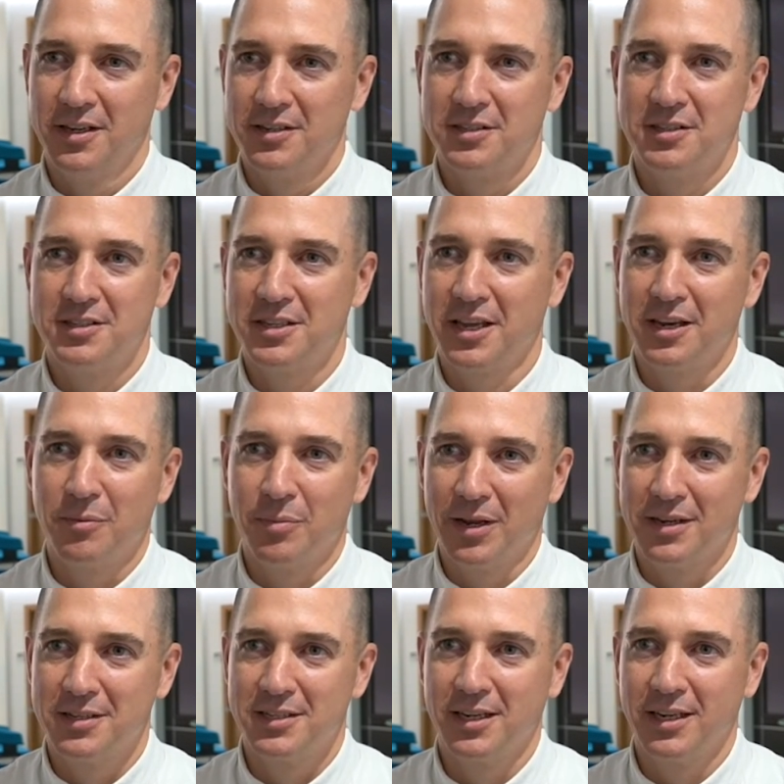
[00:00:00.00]

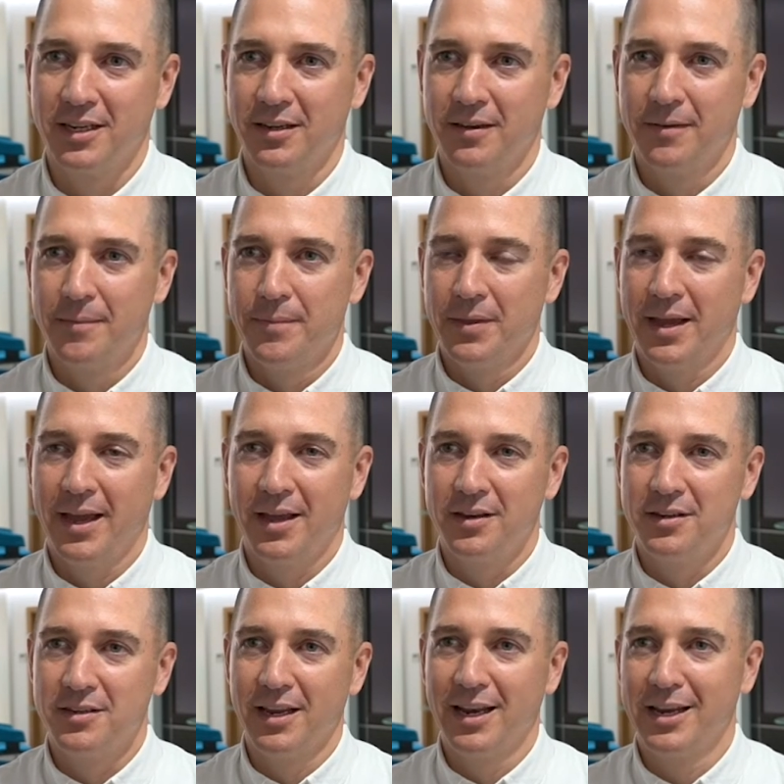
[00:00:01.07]
sustainability
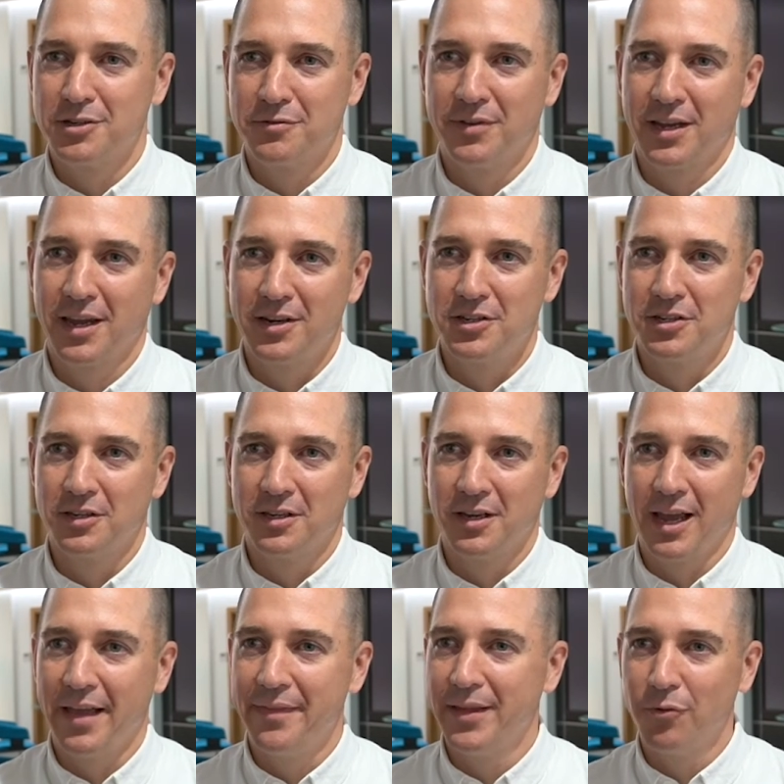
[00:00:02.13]
and electrification,
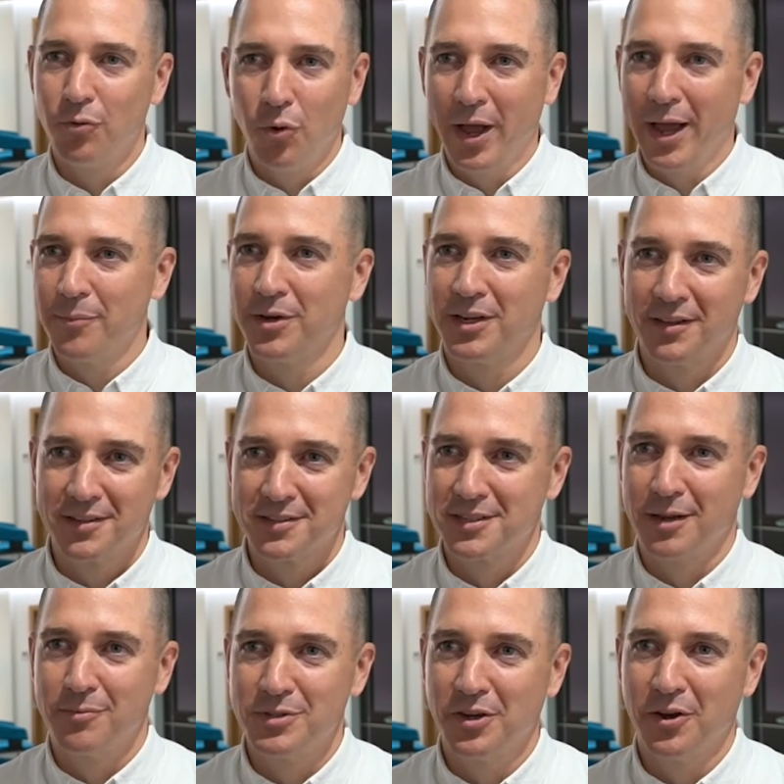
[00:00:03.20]
and they're all happening at the
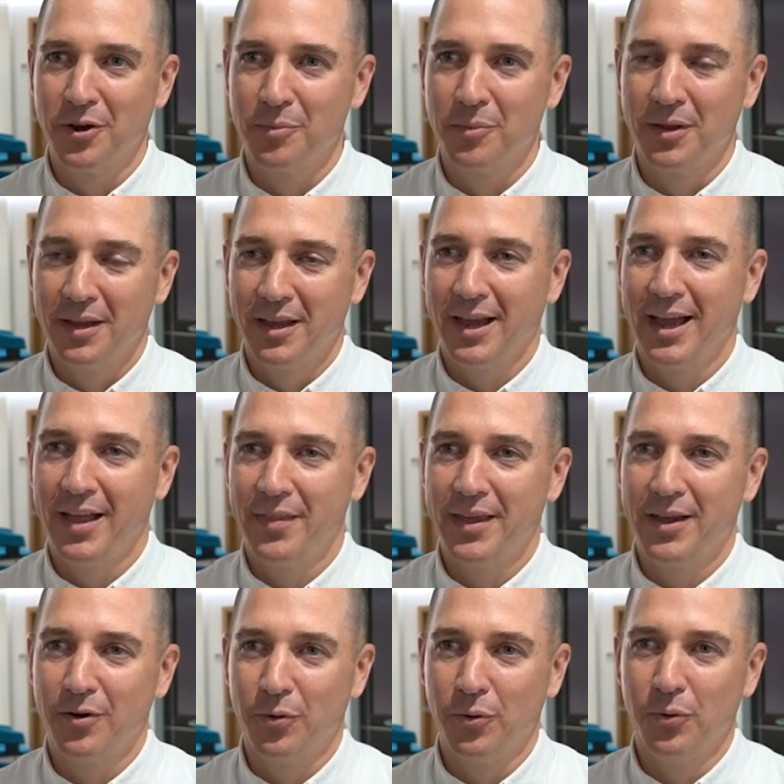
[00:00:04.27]
same time, and
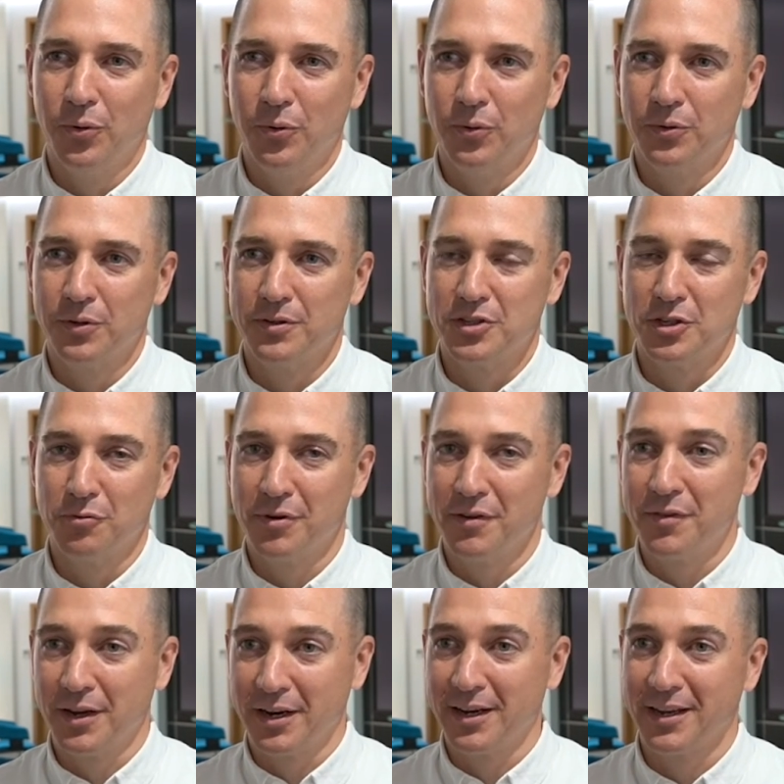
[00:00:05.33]
they are all
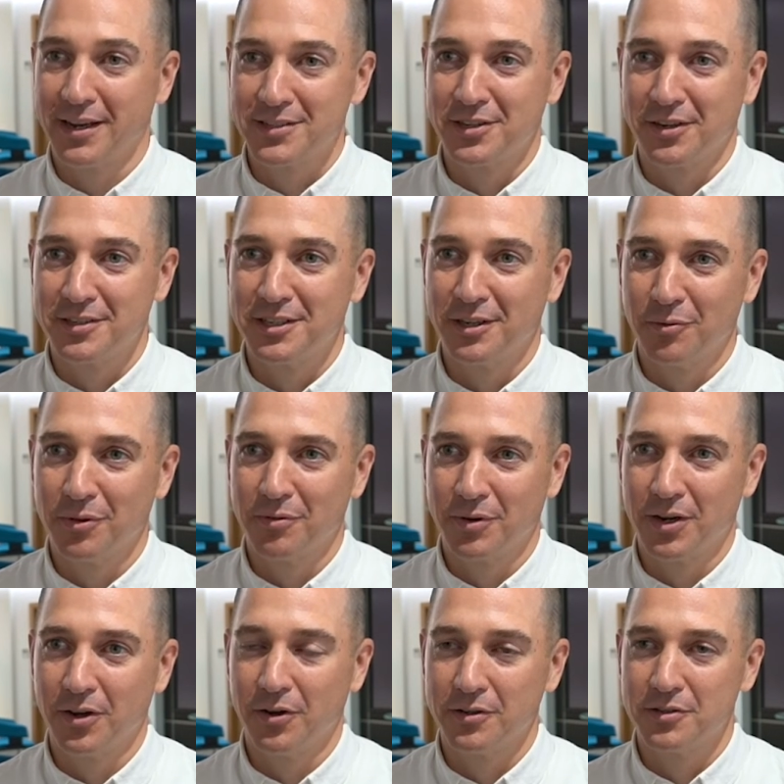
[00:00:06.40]
terrifically exciting with
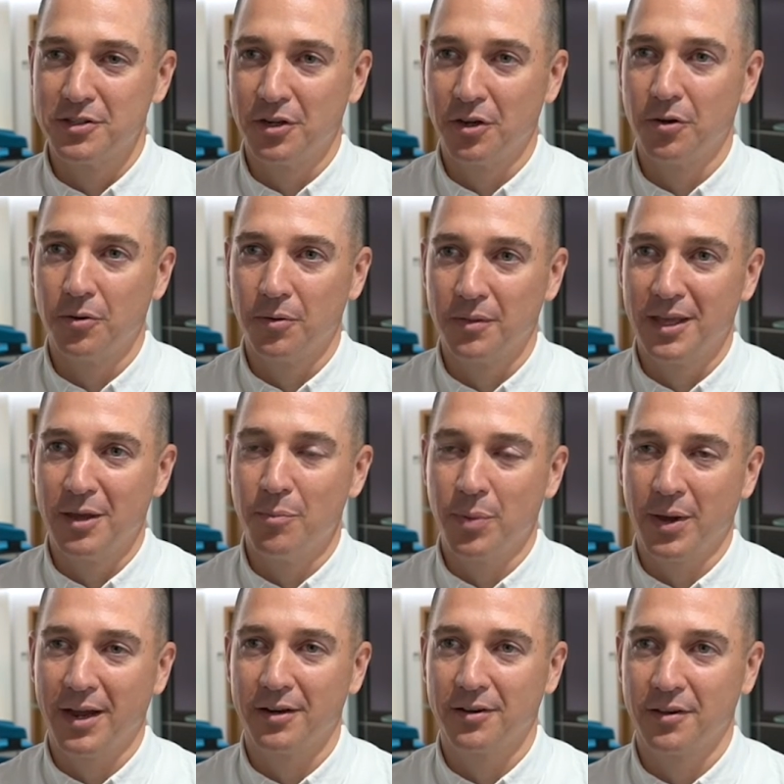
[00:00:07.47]
regard to the
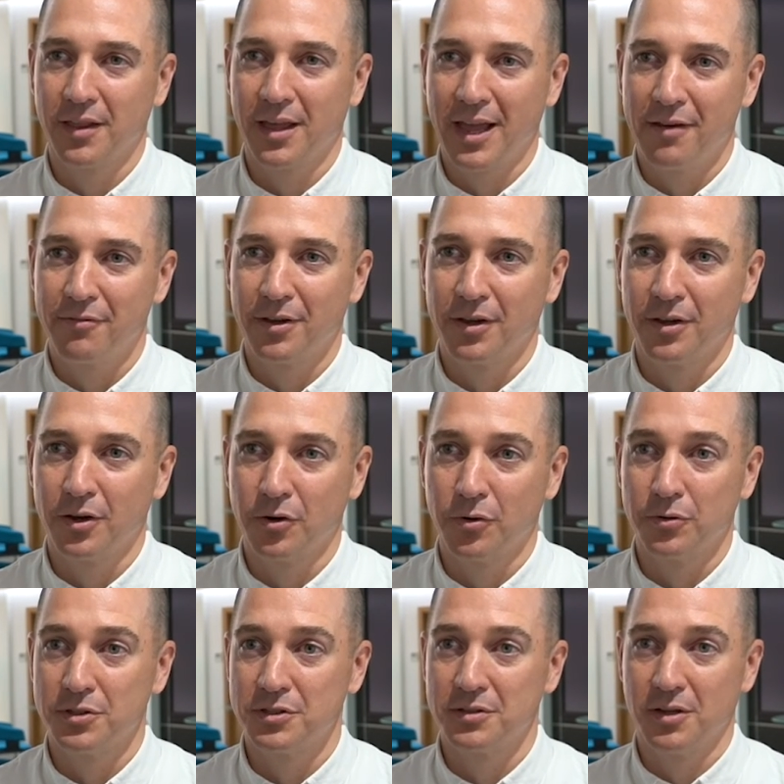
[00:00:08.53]
impact that they're having
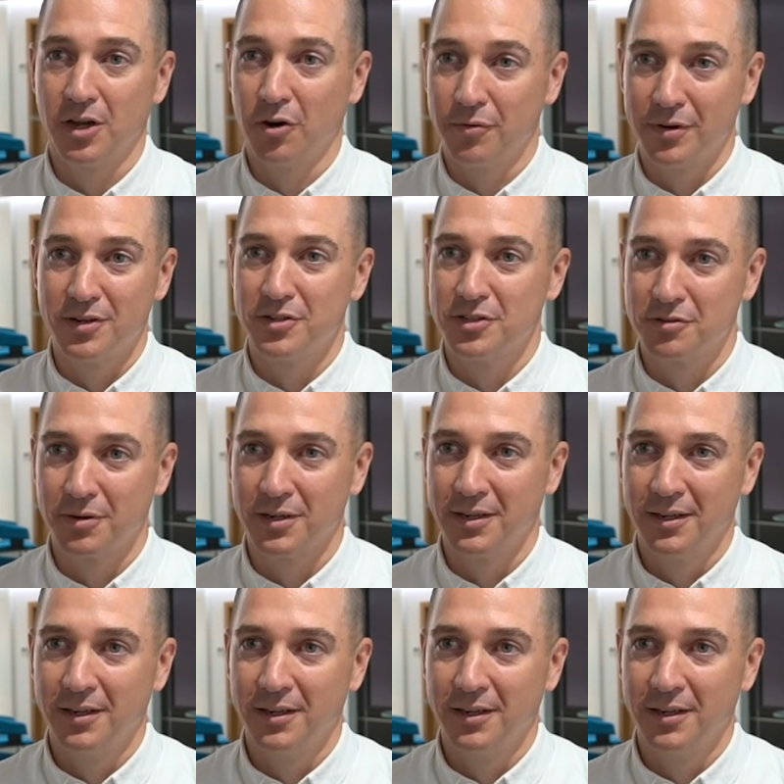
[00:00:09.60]
across our industry.